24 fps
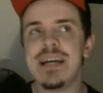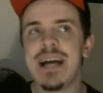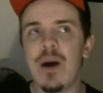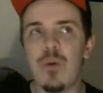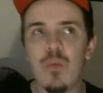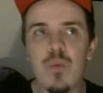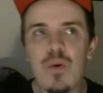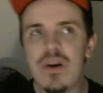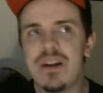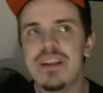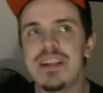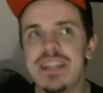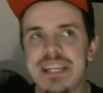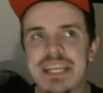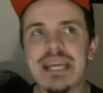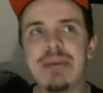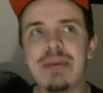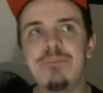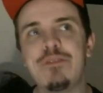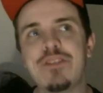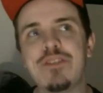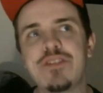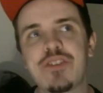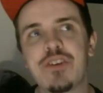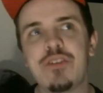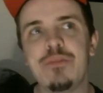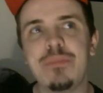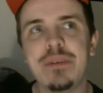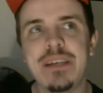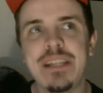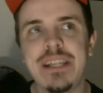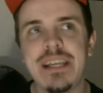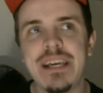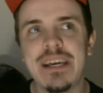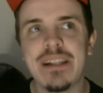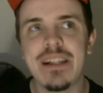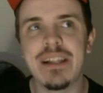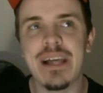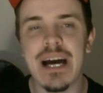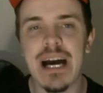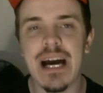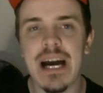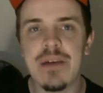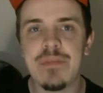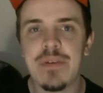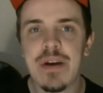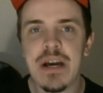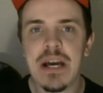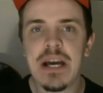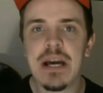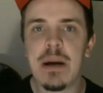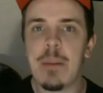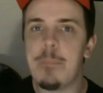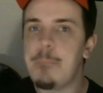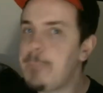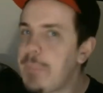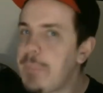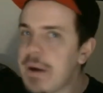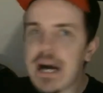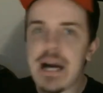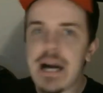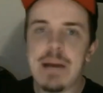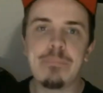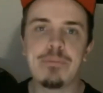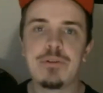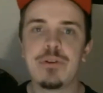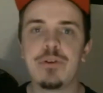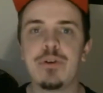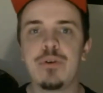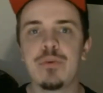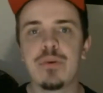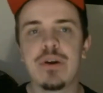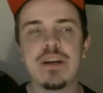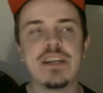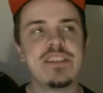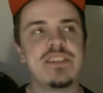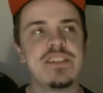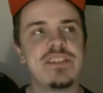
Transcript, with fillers: I wanted to keep physical media alive, buy Blu ray